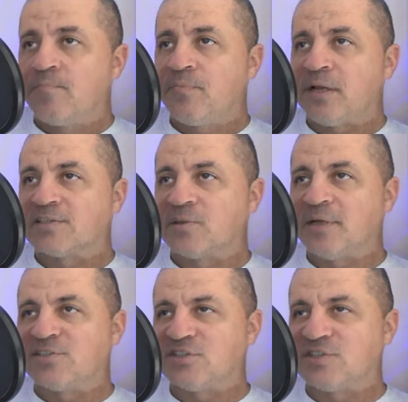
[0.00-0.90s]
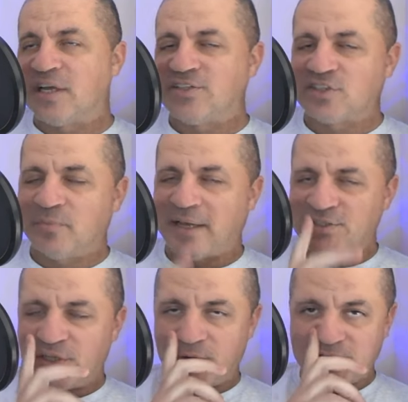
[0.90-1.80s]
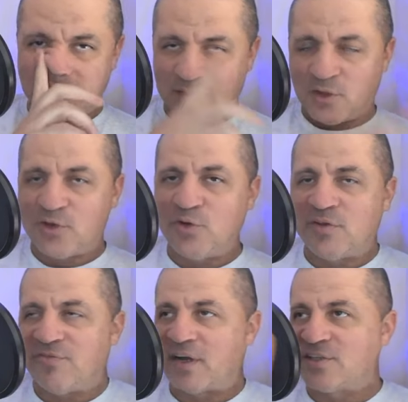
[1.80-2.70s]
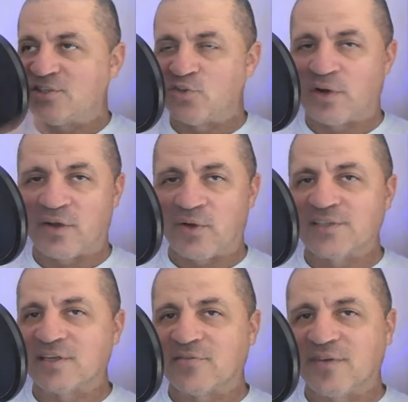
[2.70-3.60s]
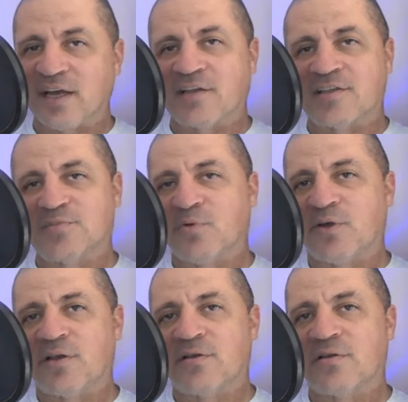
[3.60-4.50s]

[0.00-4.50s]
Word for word: because it makes just it just makes no sense. Look, who the fuck is Jordynne Grace going to fight at this point?